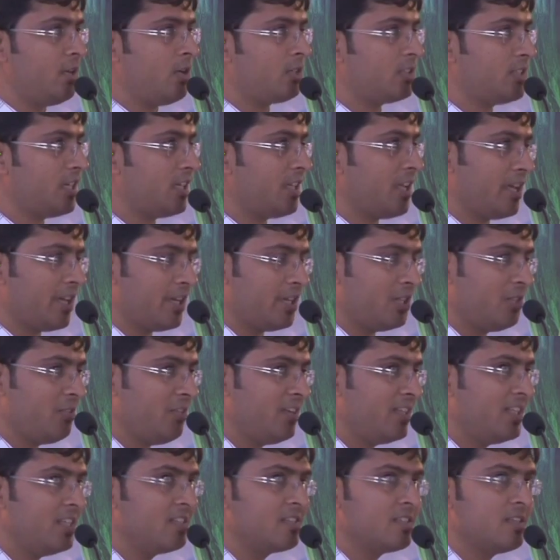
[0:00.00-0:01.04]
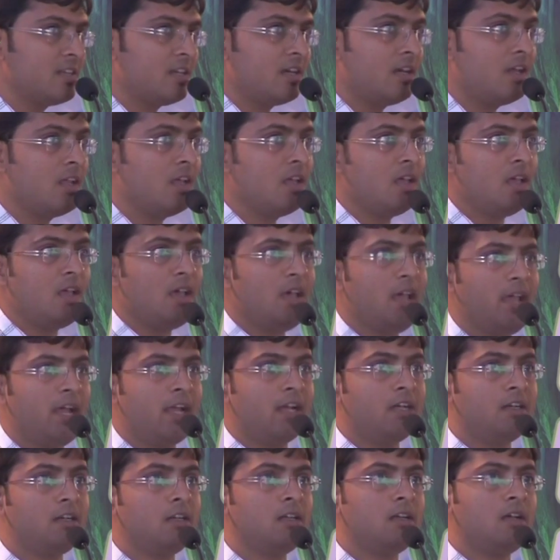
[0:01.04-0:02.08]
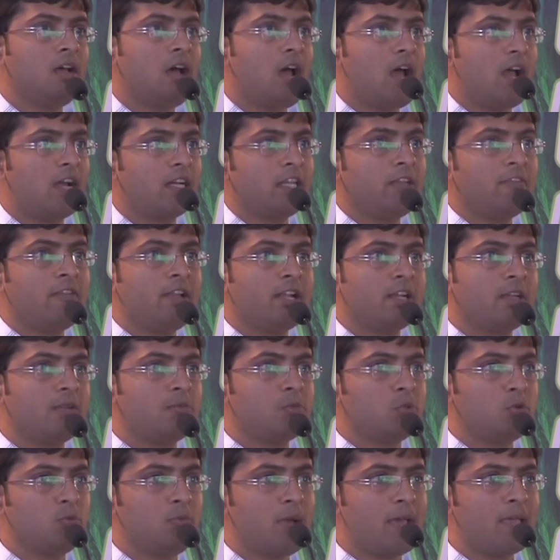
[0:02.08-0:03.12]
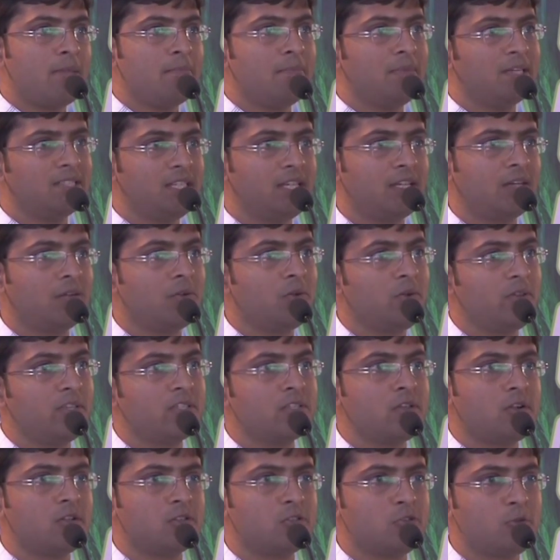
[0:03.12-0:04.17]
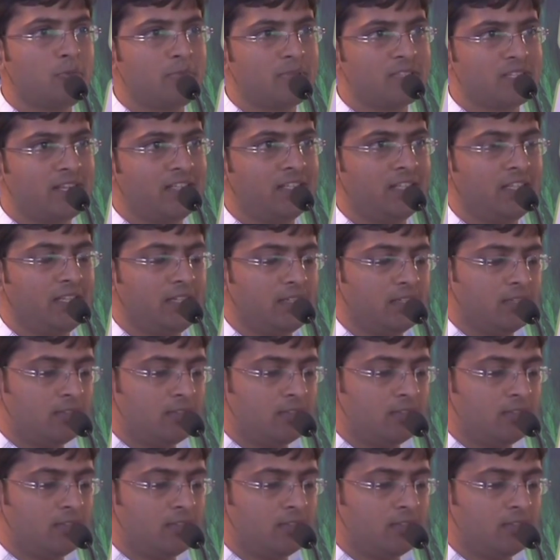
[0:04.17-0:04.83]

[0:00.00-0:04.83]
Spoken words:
here, Dr. K. K. Dwivedi sir, and heartily welcome to my mother who is also present